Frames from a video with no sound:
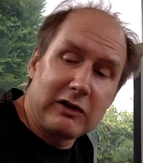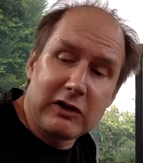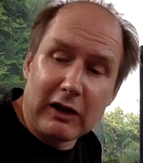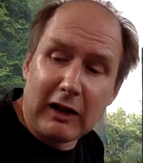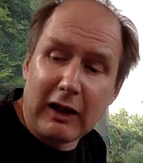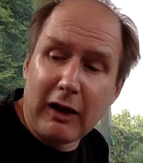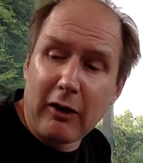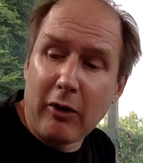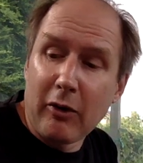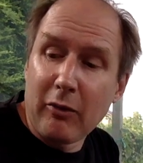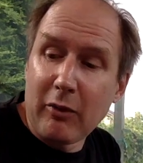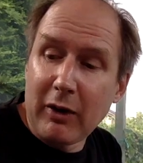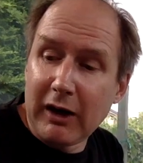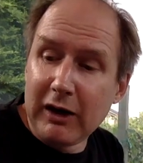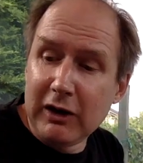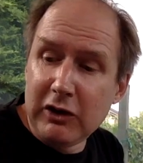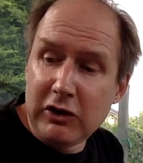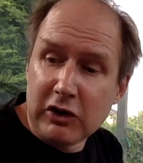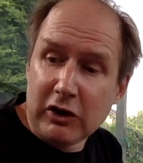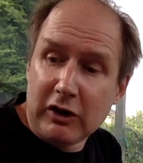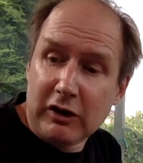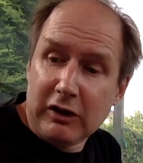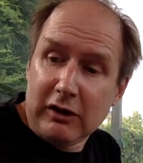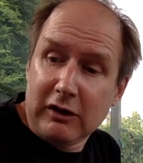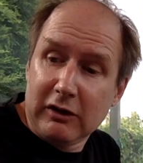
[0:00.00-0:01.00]
a lower
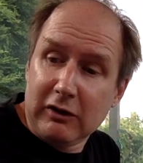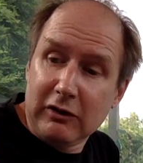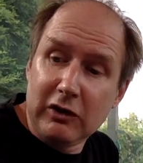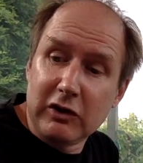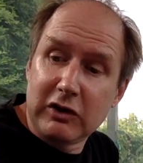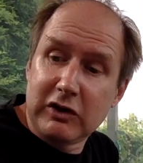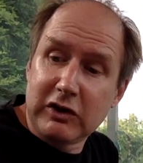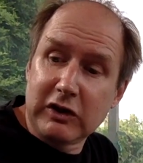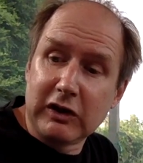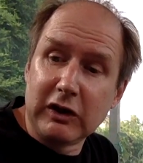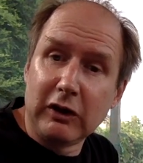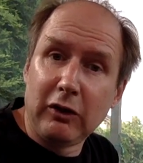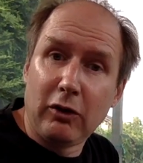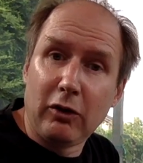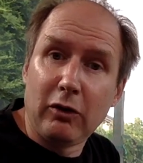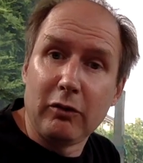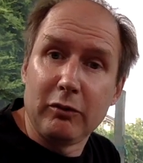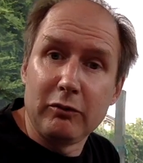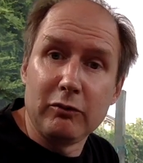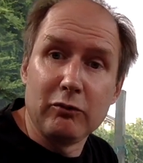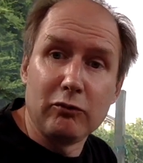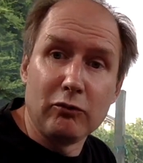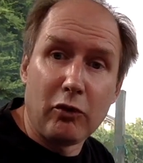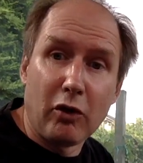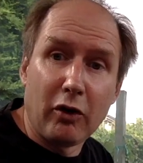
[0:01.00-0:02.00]
wage, you'd still
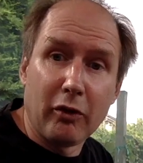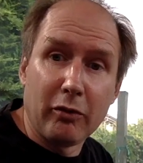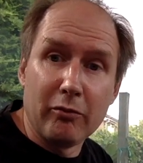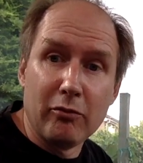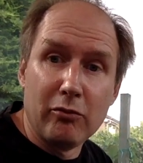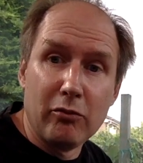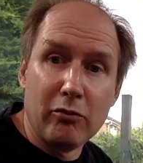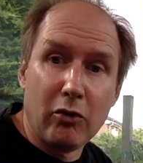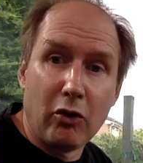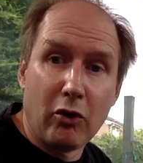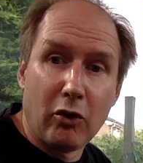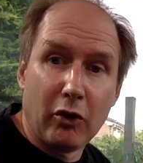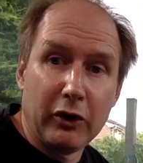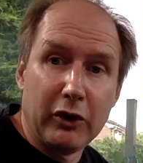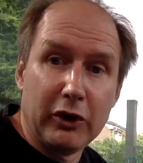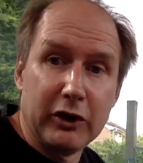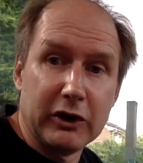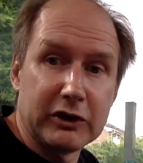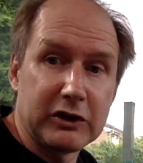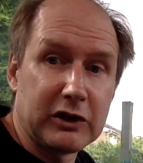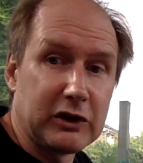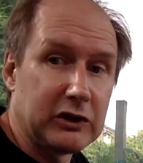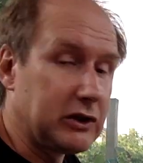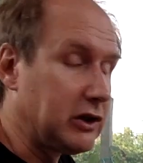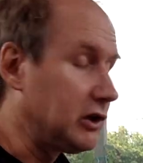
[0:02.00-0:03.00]
want more
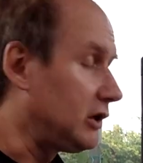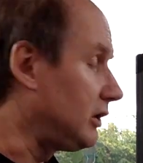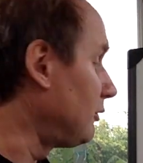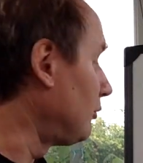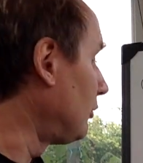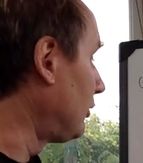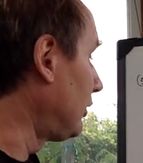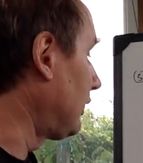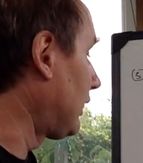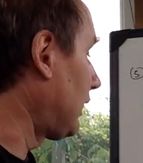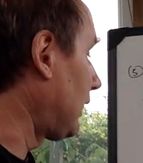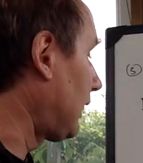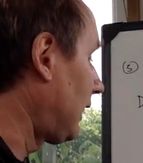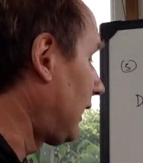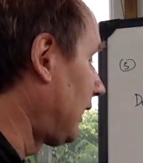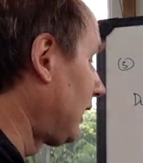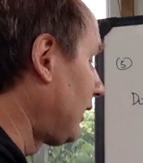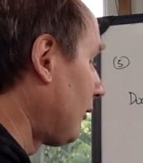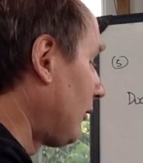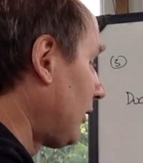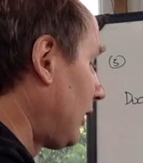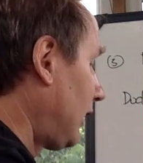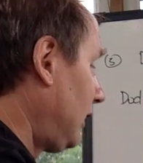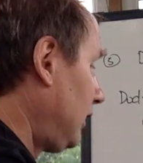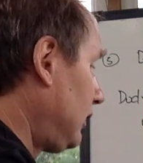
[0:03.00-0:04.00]
nurses than you would at a
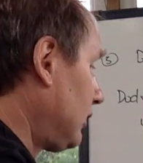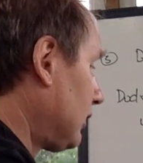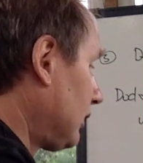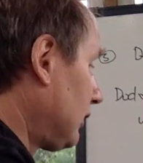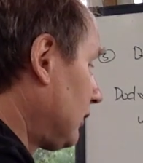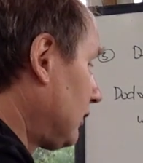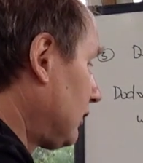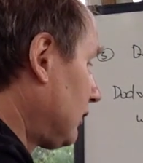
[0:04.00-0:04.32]
higher wage,